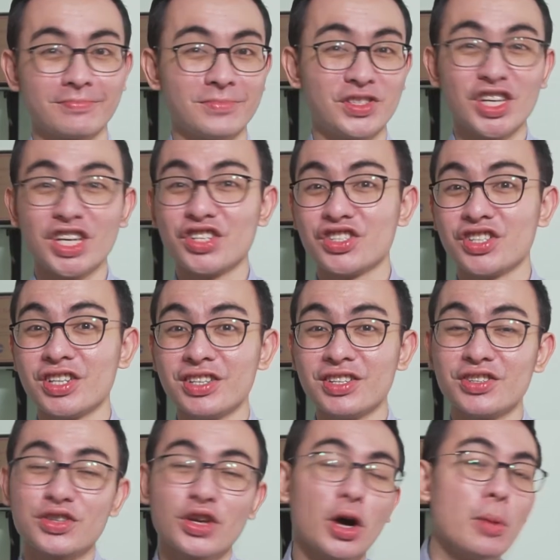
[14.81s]

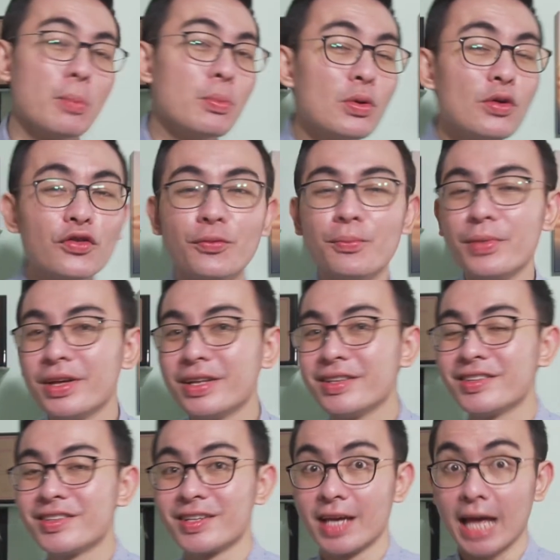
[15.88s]
Gestures,
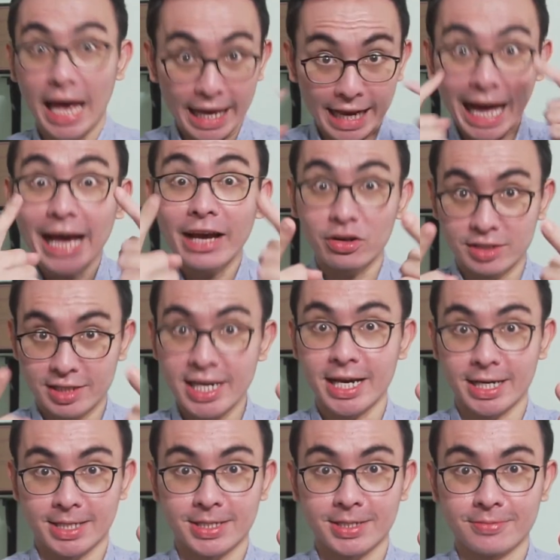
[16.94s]
movement, and eye
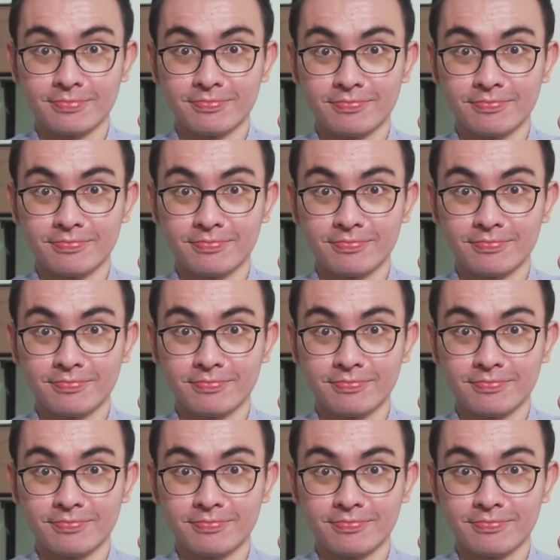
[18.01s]
contact.